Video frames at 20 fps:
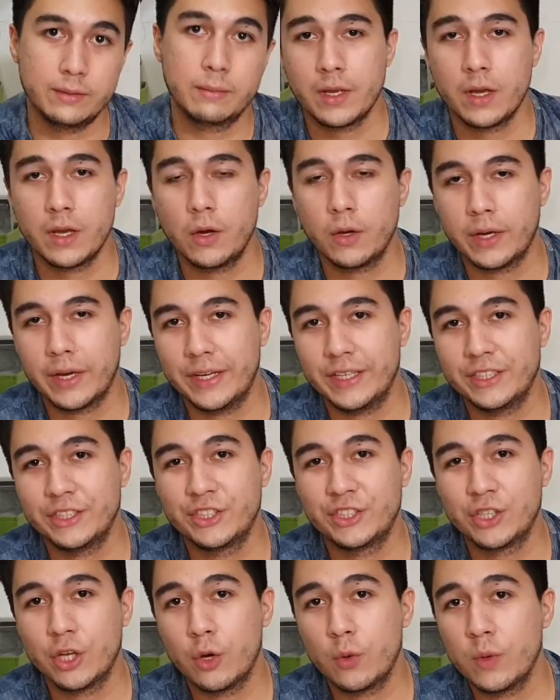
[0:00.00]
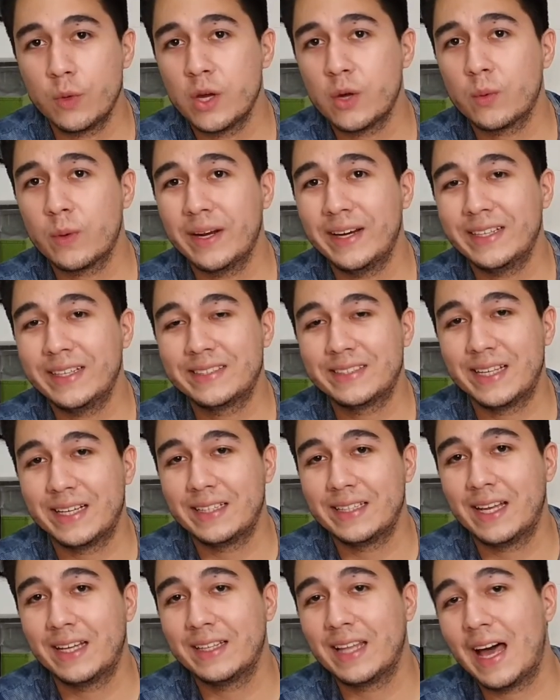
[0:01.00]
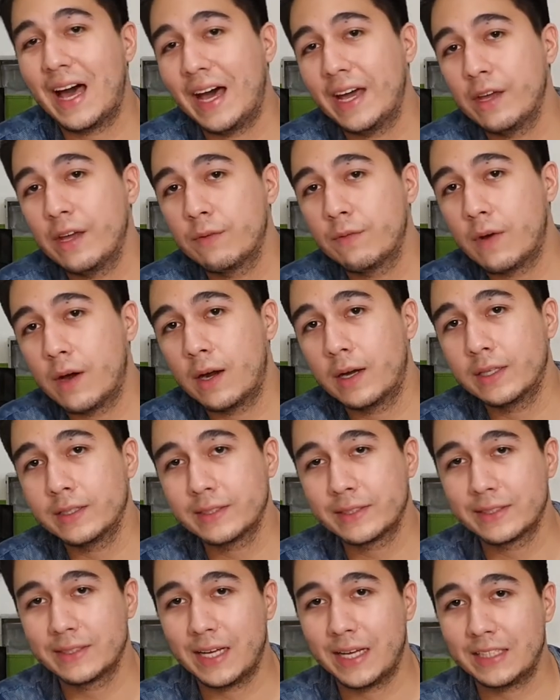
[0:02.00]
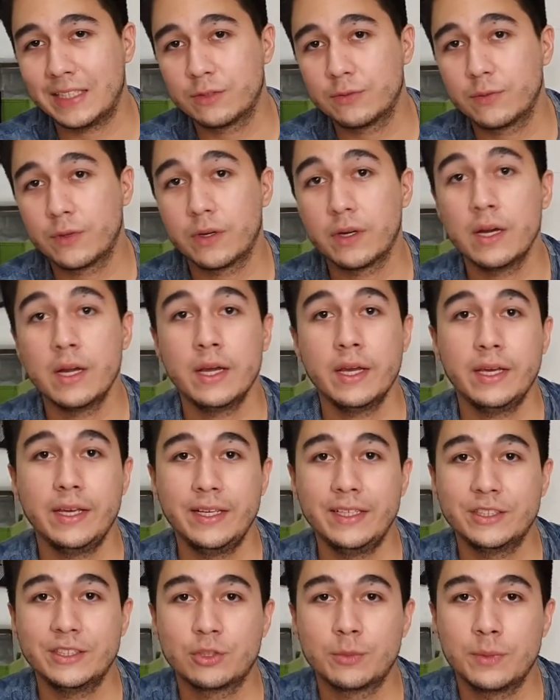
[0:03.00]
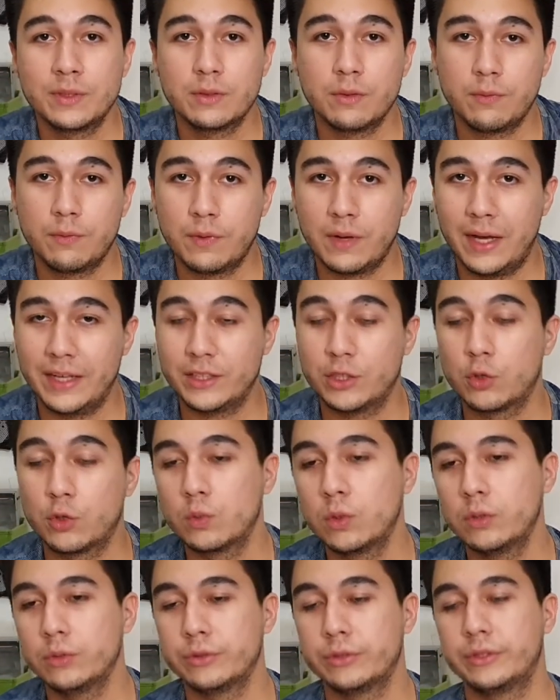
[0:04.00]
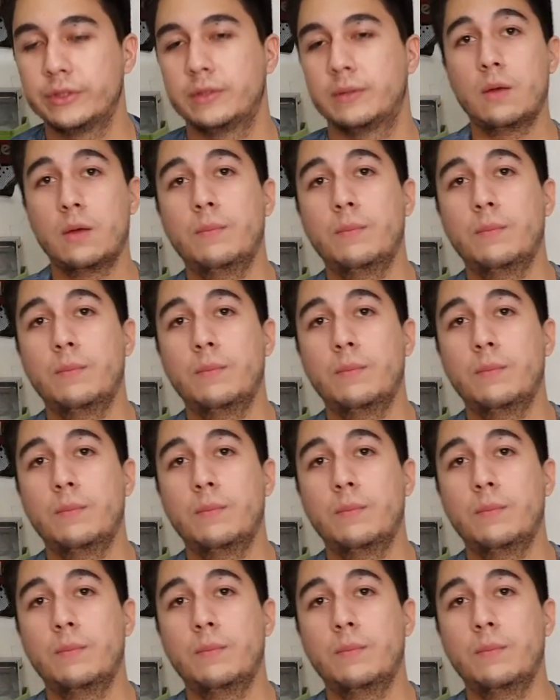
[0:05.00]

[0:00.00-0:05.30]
Okay, so we already said that IFR stands for Instrument Flight Rules,